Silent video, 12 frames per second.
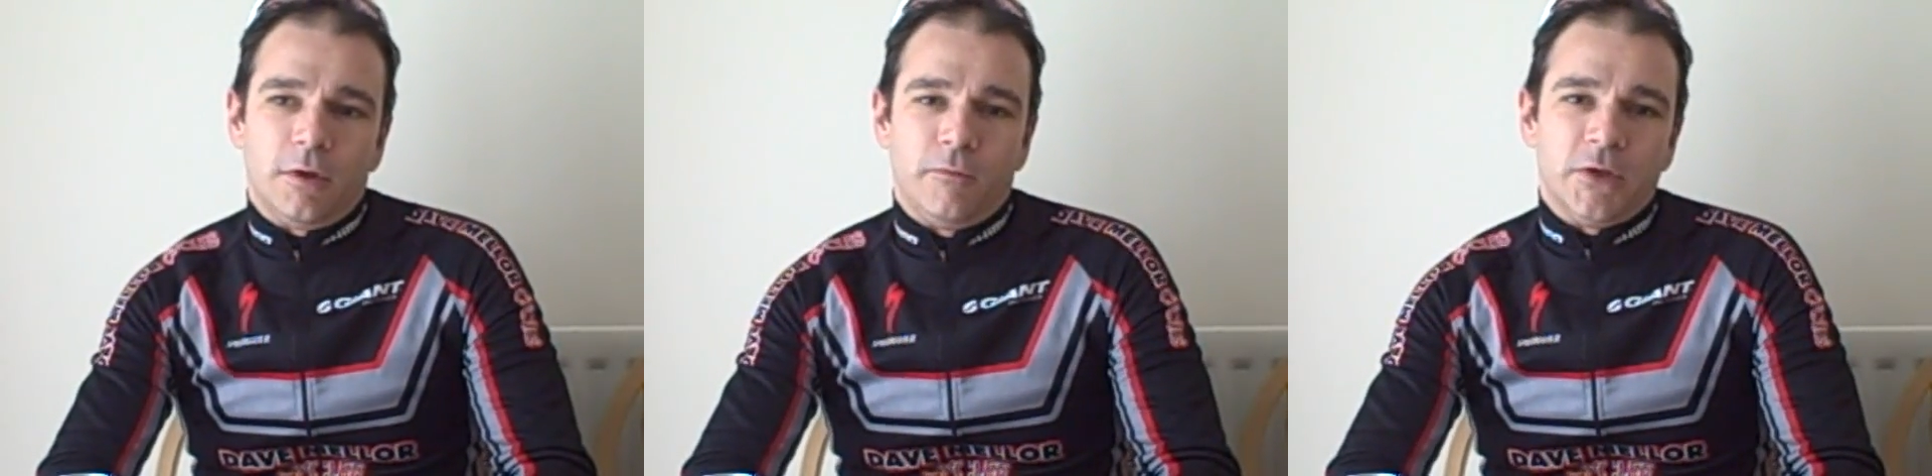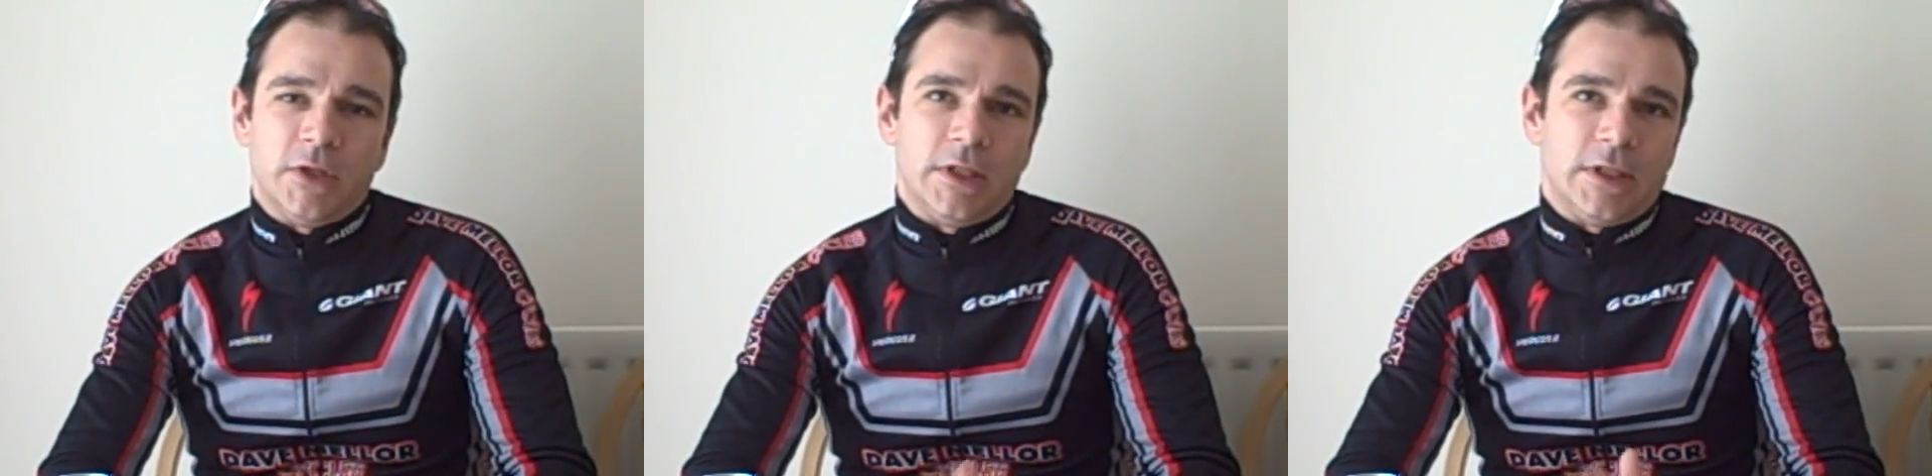
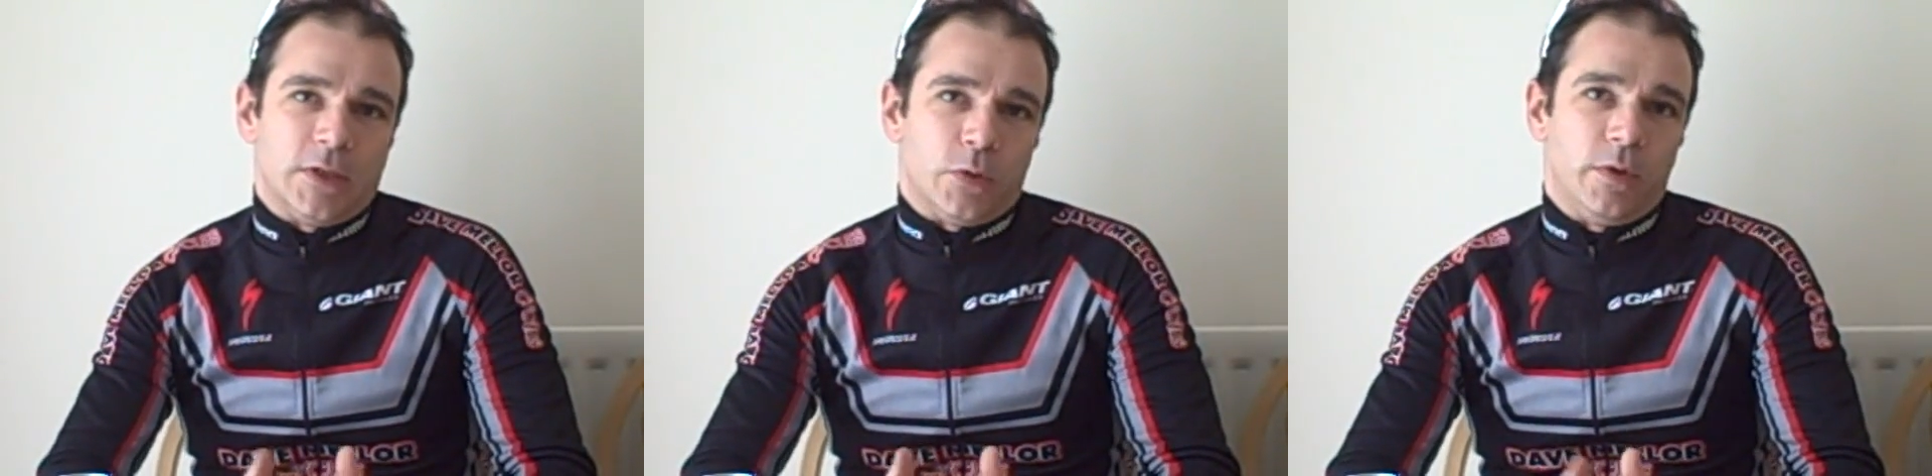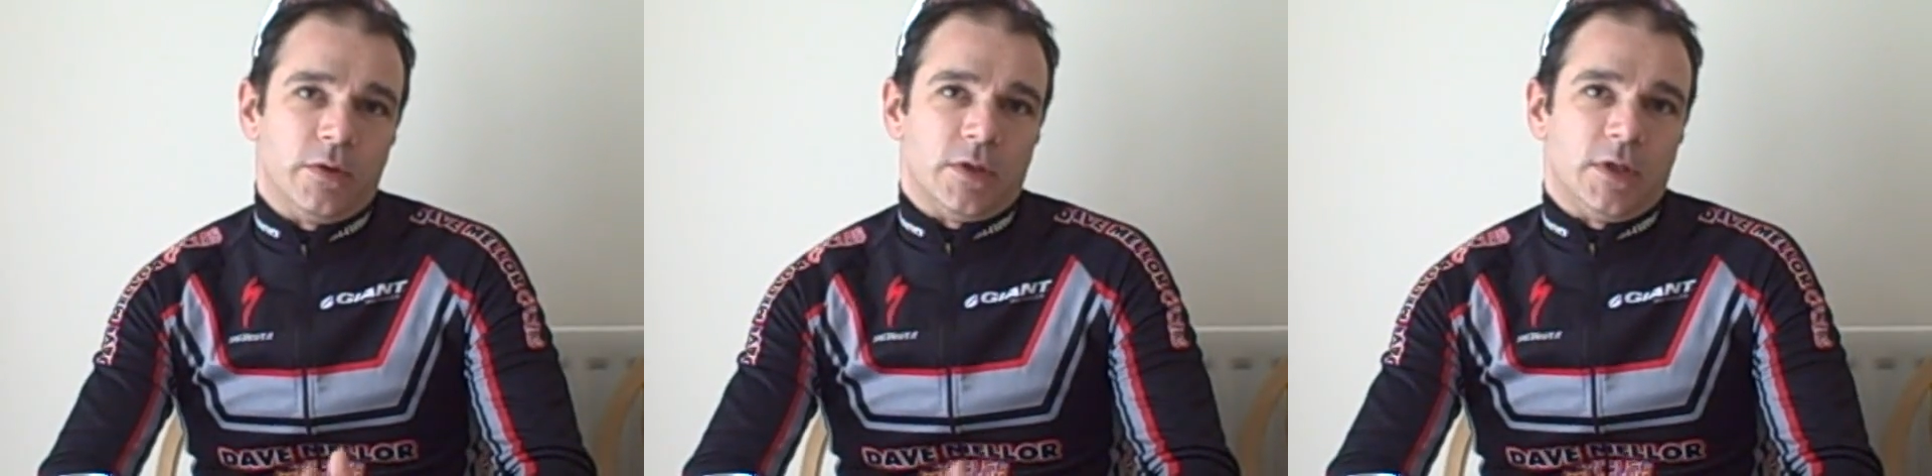obviously disc
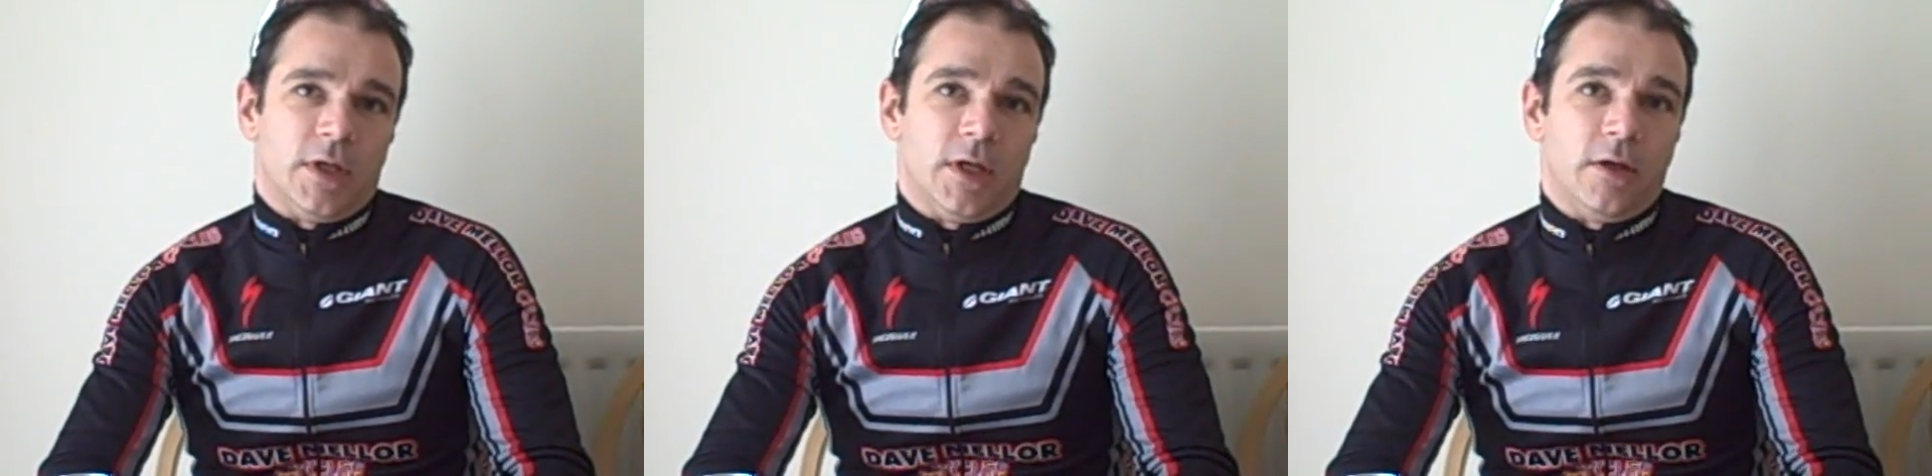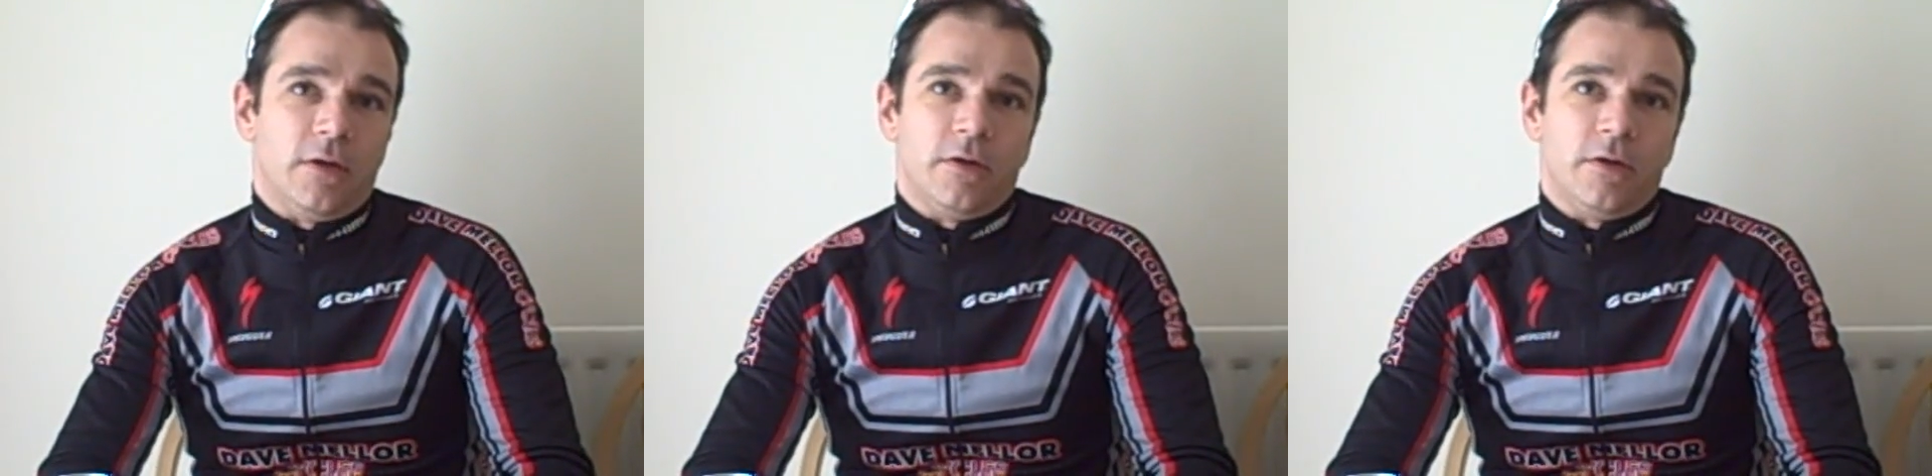wheels and that are